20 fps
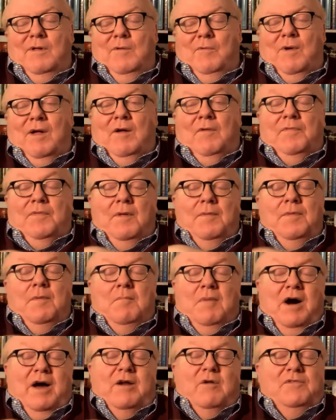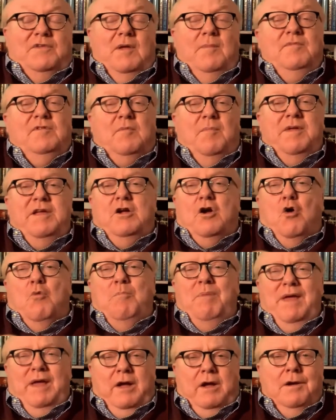well, the, the, model seems to be
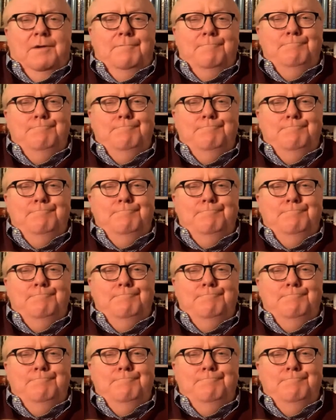go big.